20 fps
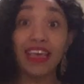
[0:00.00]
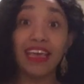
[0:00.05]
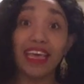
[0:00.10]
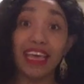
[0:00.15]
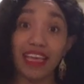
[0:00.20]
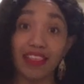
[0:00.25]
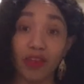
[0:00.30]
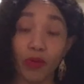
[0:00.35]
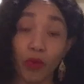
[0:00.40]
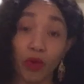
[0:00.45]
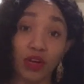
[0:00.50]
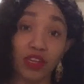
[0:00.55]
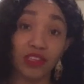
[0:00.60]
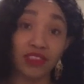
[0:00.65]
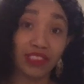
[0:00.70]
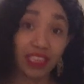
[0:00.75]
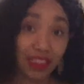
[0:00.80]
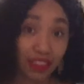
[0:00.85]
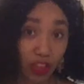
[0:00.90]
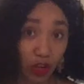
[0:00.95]
and then we're going to
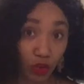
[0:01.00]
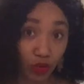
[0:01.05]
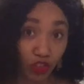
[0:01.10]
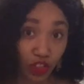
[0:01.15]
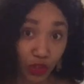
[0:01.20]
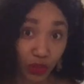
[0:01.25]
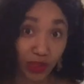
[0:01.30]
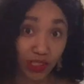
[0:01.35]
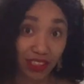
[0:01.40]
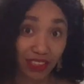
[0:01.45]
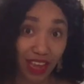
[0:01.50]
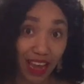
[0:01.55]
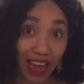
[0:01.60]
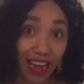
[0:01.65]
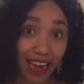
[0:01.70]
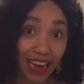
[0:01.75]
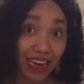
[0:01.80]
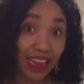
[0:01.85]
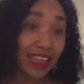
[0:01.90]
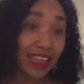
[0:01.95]
set those to the side,